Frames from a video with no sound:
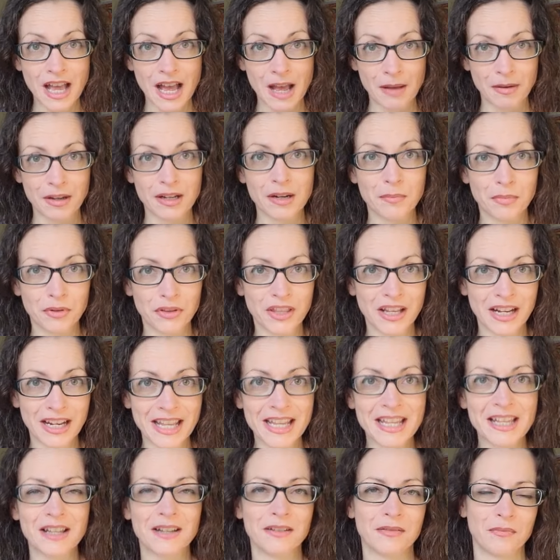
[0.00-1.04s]
I'm going to put the
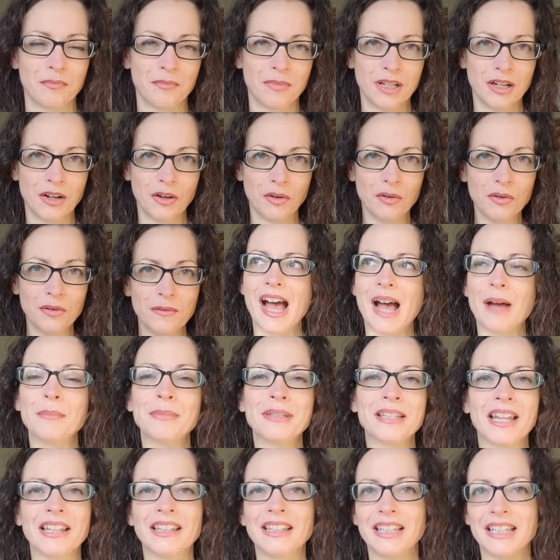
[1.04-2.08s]
link below. I'm
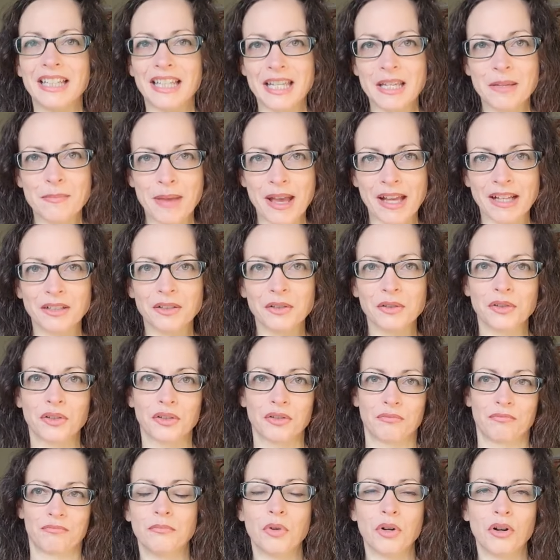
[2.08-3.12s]
sending
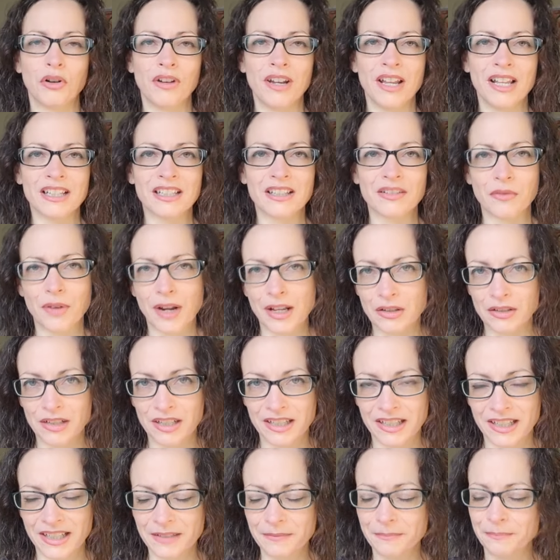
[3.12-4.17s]
emails more or less
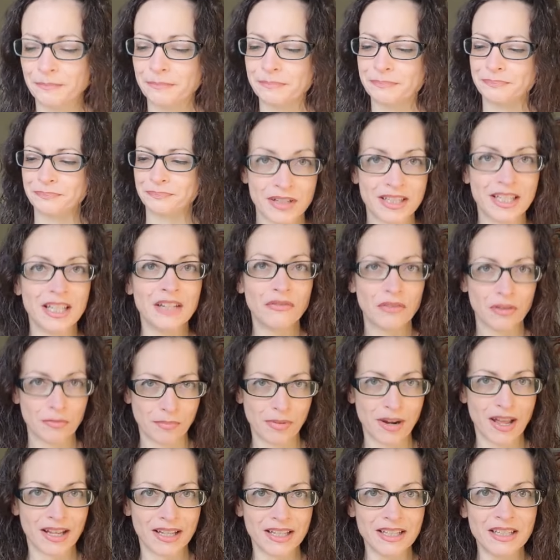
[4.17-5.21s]
regularly. Receive
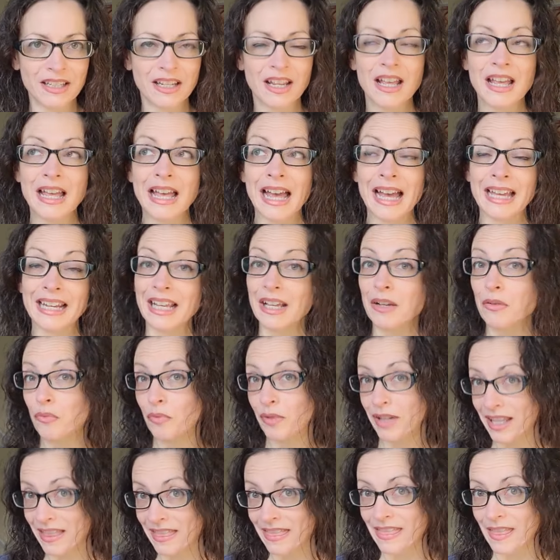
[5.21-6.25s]
replies and I
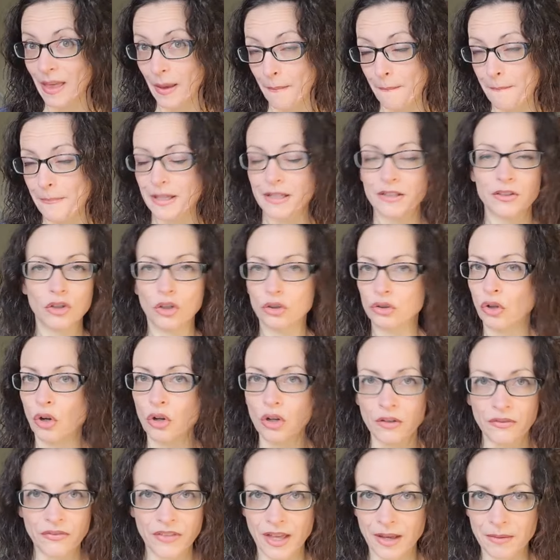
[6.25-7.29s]
read them. Not
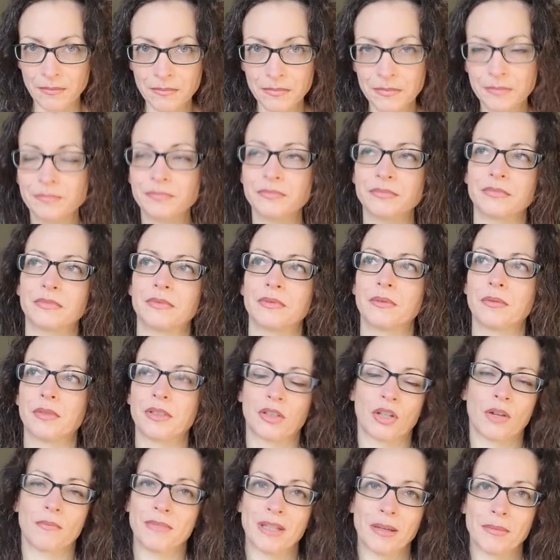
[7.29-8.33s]
all of them,
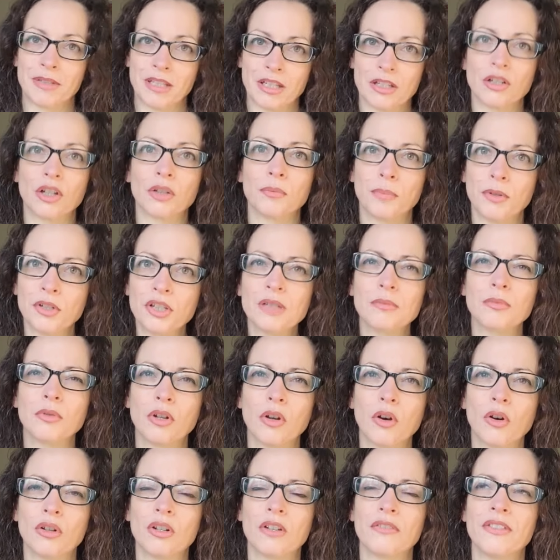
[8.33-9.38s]
sometimes it's not
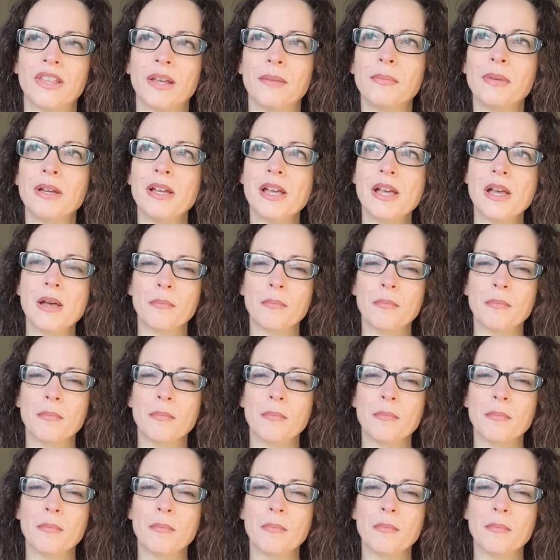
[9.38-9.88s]
possible, all of them.